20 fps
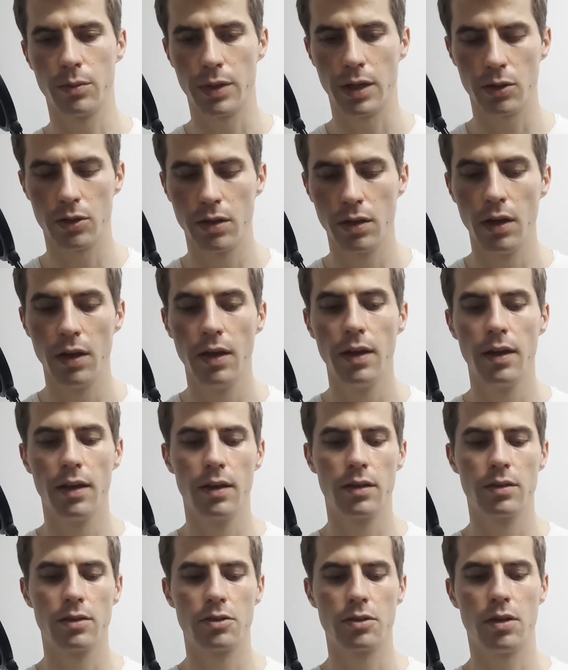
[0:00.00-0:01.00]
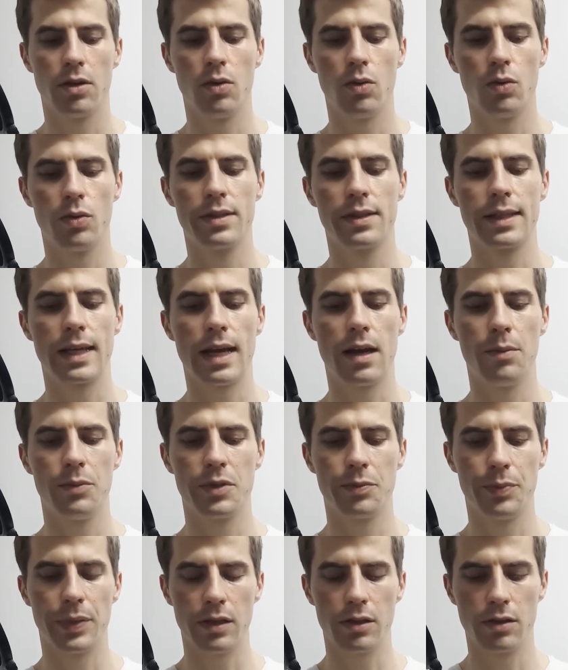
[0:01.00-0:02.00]
talking about. So
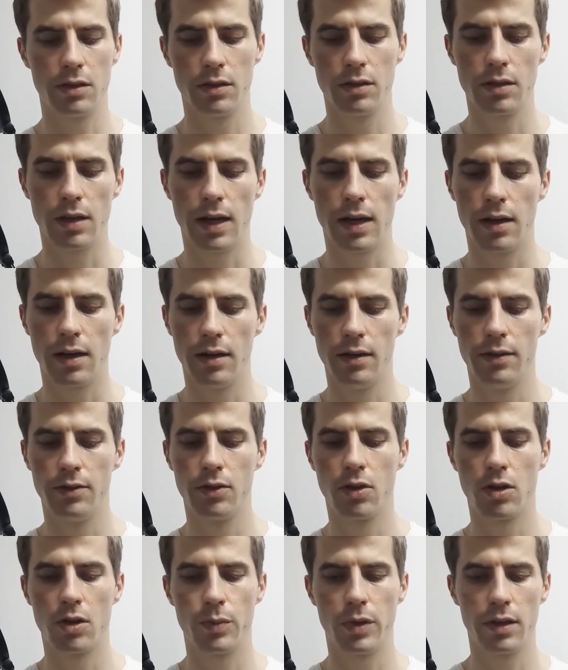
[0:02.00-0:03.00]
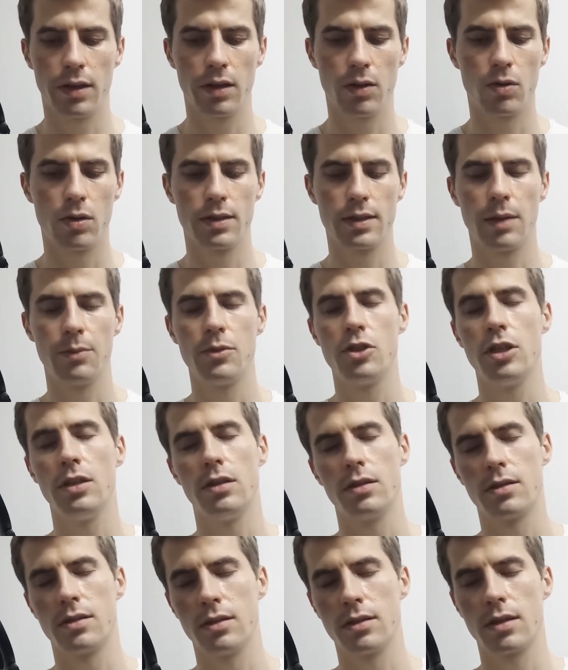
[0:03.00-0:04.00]
some species are normally, or some
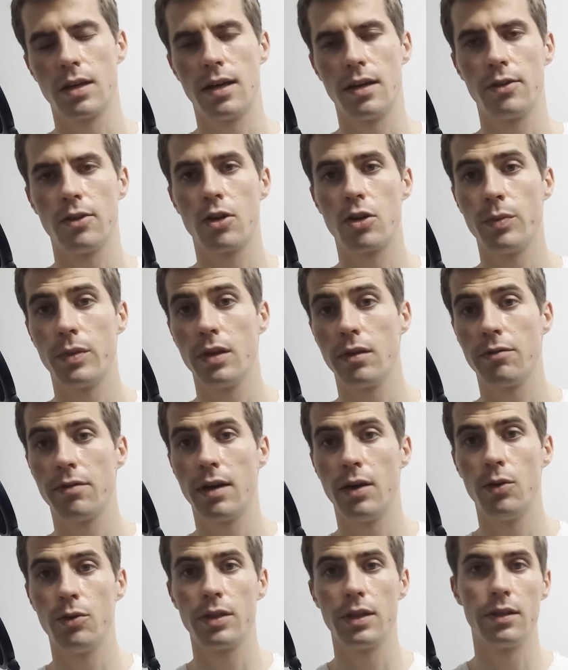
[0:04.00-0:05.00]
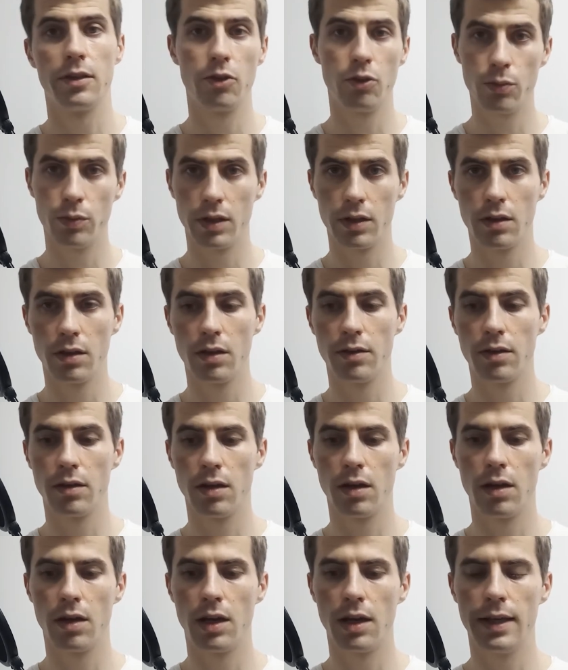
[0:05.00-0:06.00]
genuses are normally found in human
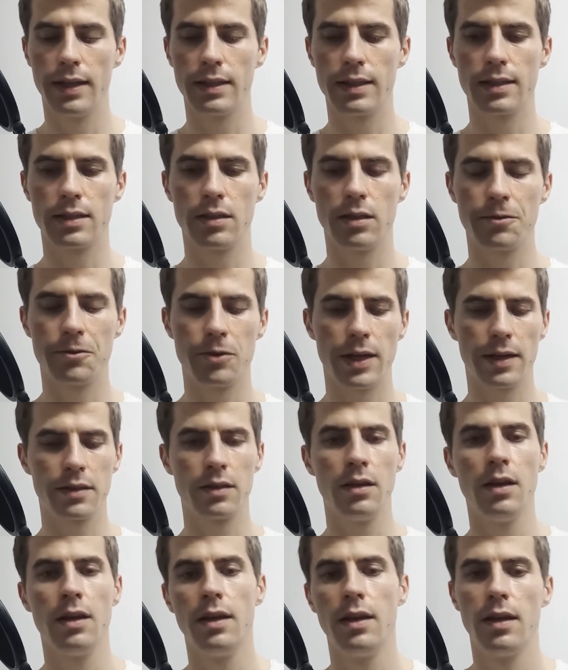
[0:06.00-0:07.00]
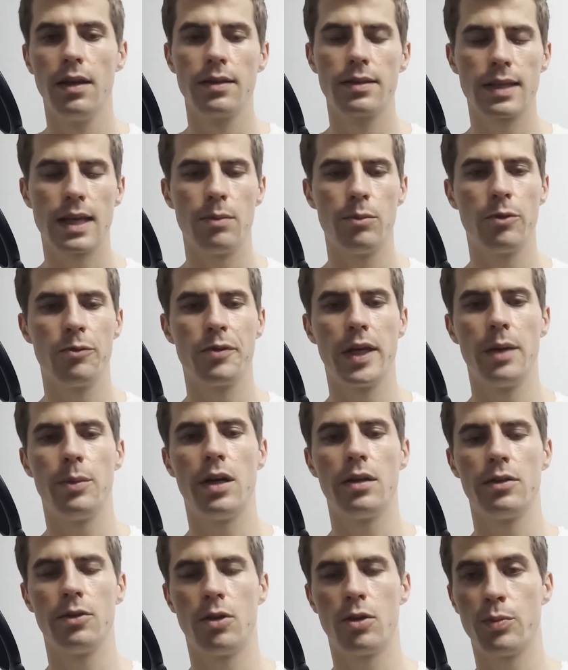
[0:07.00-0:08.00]
intestinal tract. Some of
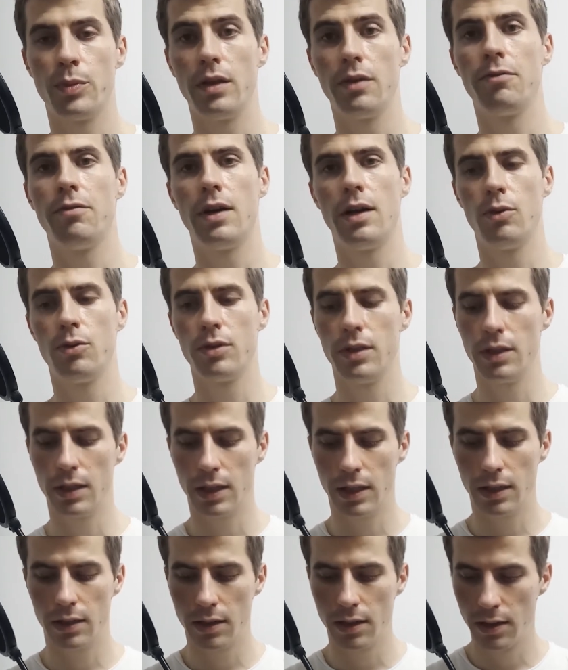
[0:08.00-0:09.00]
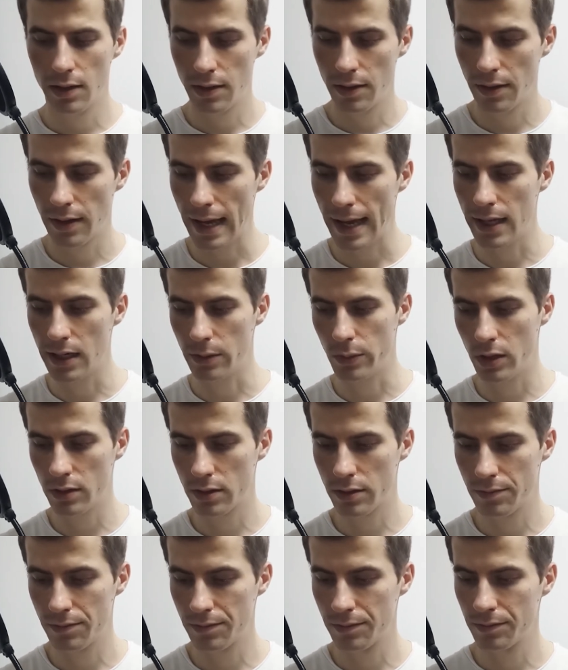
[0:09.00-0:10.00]
them are normally found in
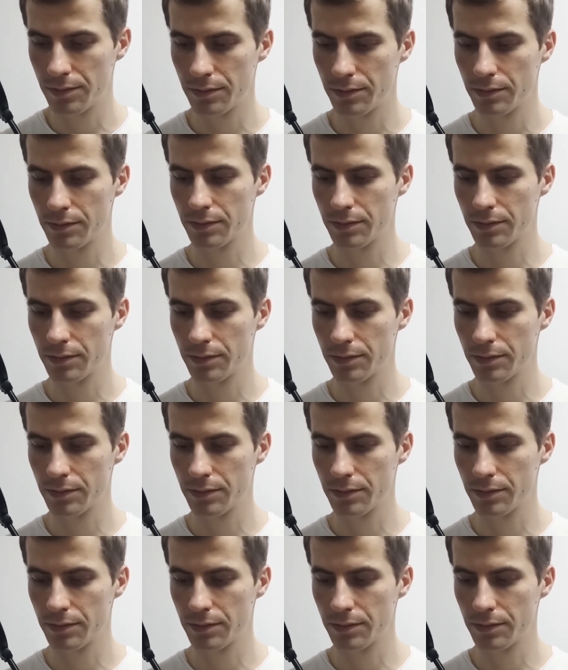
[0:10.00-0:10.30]
animals.